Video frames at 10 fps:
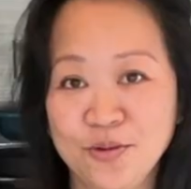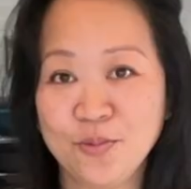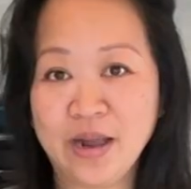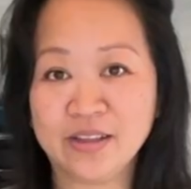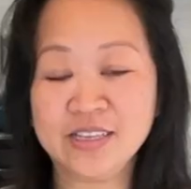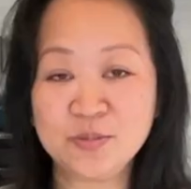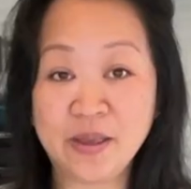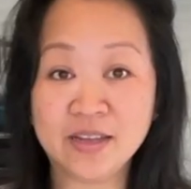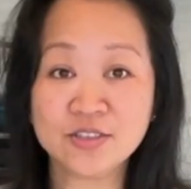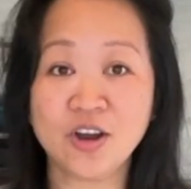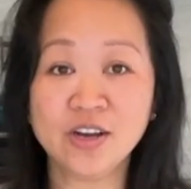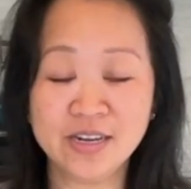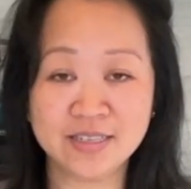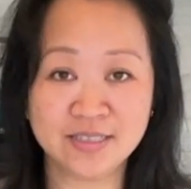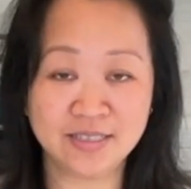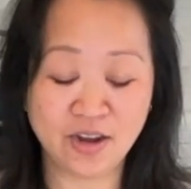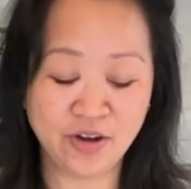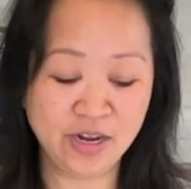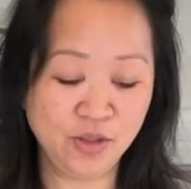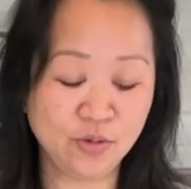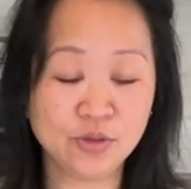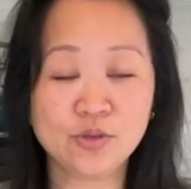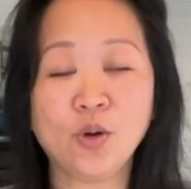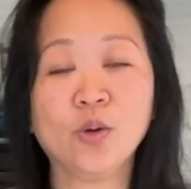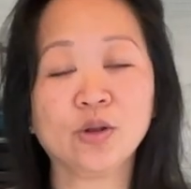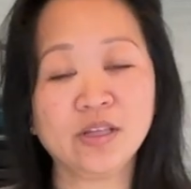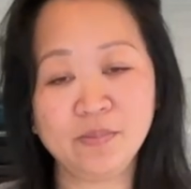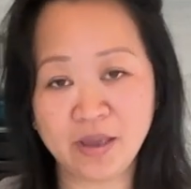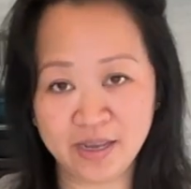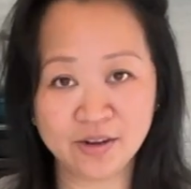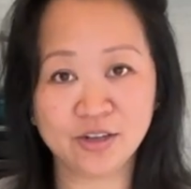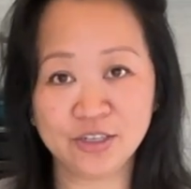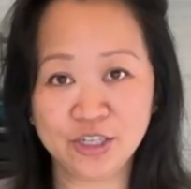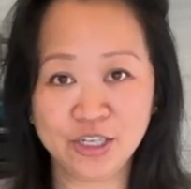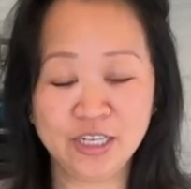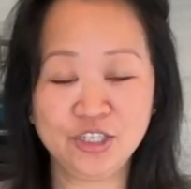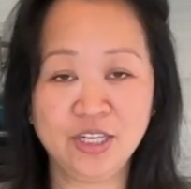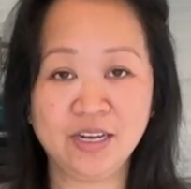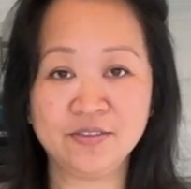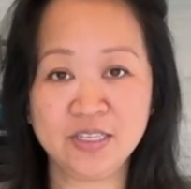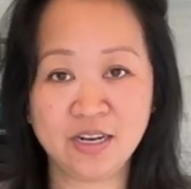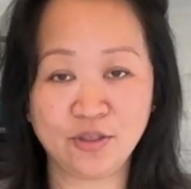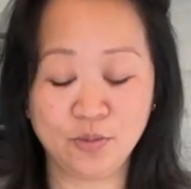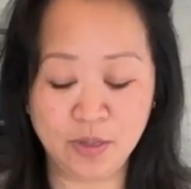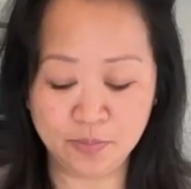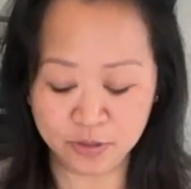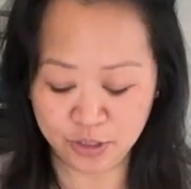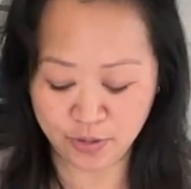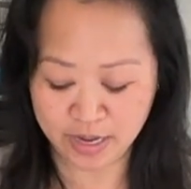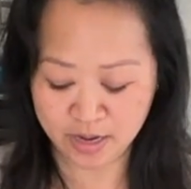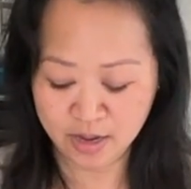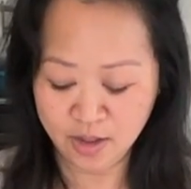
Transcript: While these pans aren't necessary, you can totally bake it on a cookie sheet. I've seen other people do it.